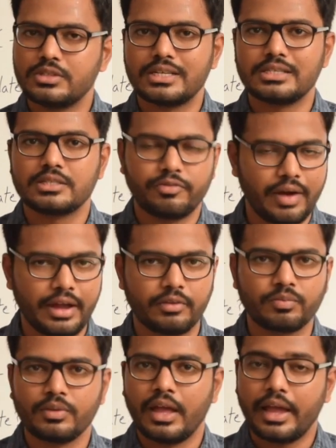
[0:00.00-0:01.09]
which is
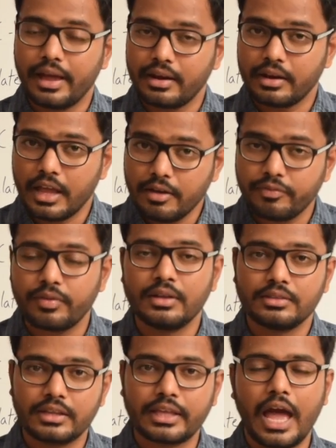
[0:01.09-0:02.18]
5. And
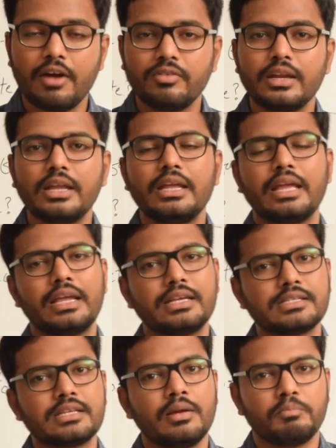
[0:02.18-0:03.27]
if the cavity
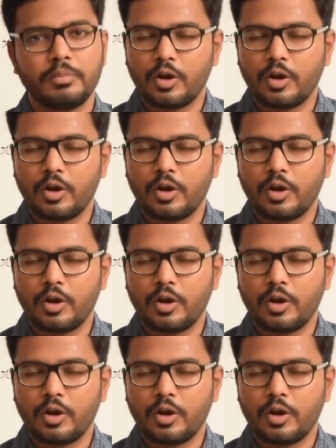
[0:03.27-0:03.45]
is